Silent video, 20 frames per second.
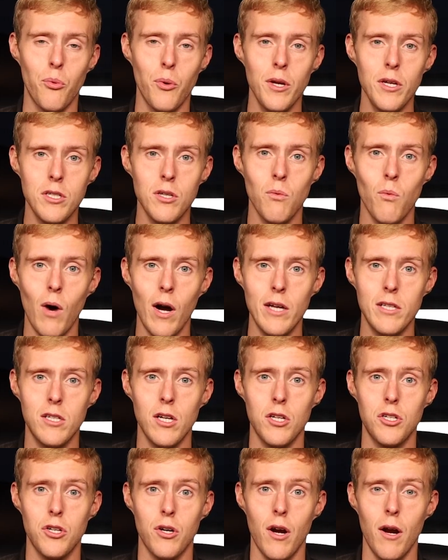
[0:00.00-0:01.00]
reason why it's
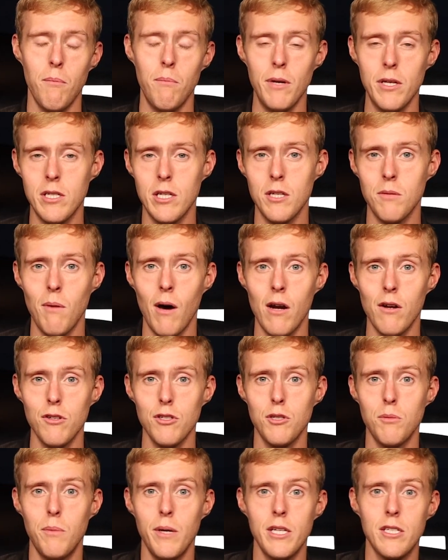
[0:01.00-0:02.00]
such a great business
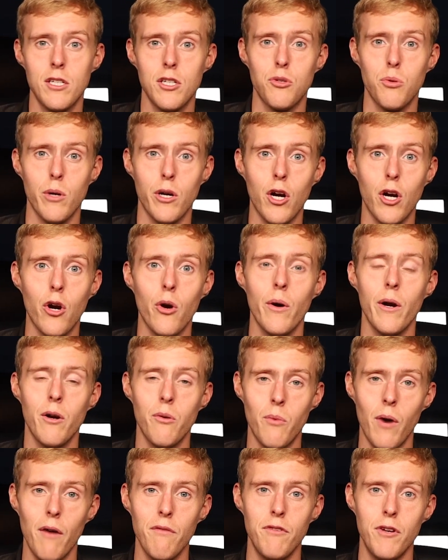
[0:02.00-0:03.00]
model is because it's recurring
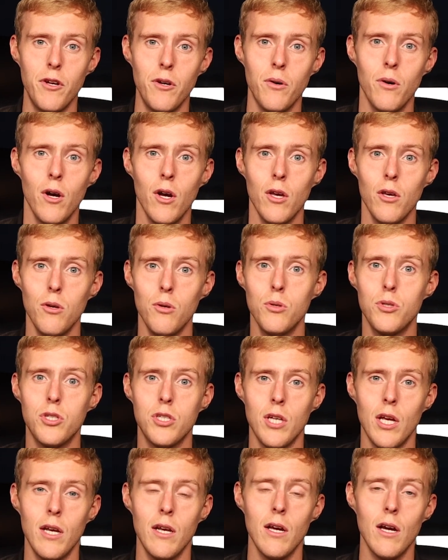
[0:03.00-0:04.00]
revenue. You
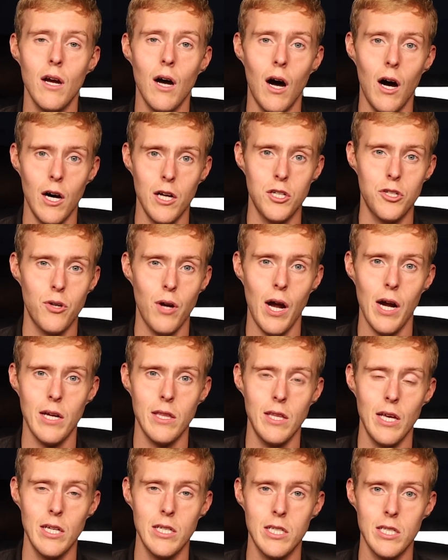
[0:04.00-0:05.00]
send a
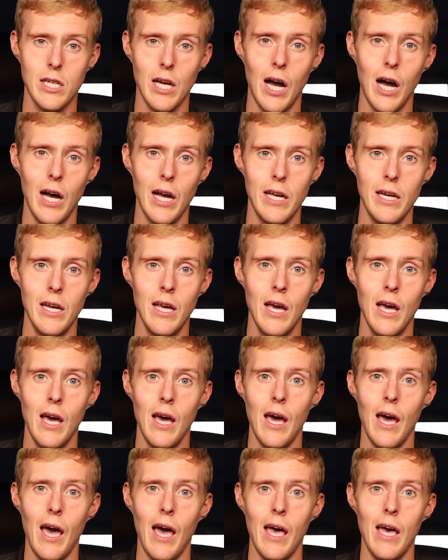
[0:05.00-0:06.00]
contract, they sign,
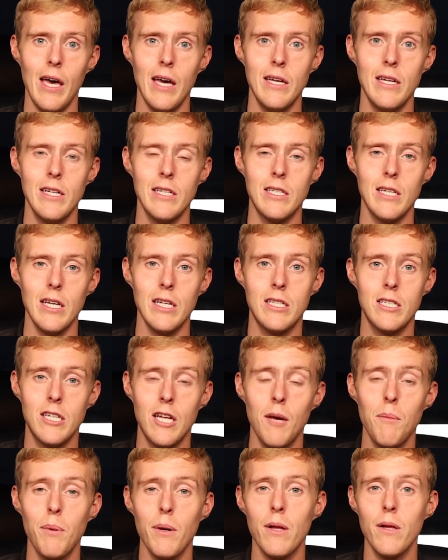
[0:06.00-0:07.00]
and it's, it's
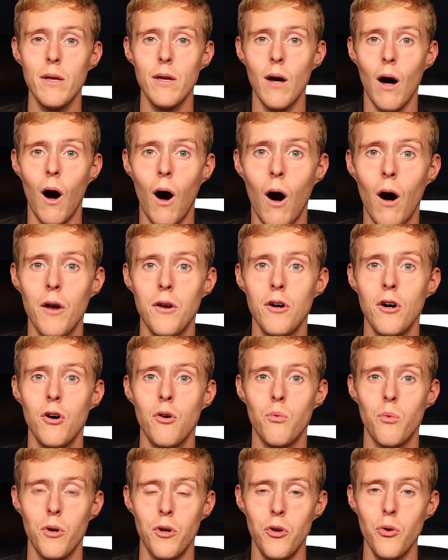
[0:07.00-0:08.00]
typically
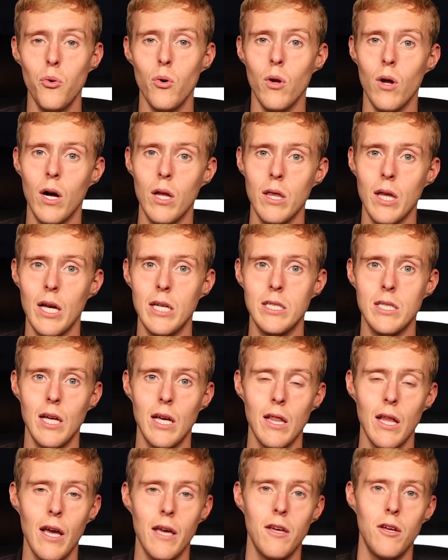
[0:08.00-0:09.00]
auto renewal unless
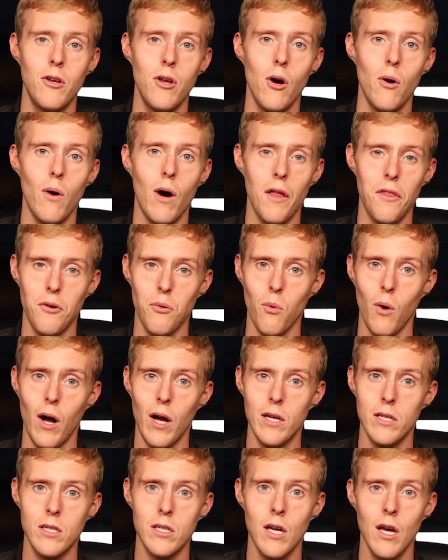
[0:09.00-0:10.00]
they let you know
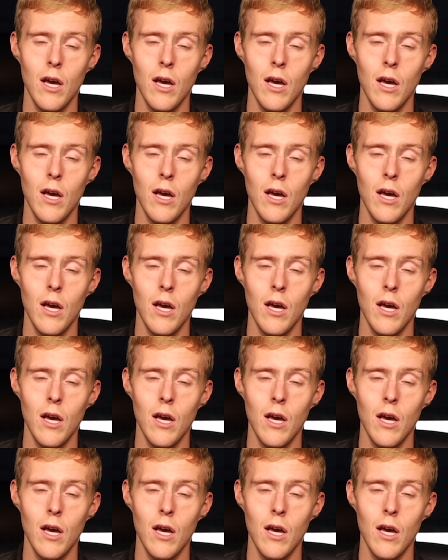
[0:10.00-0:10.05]
otherwise.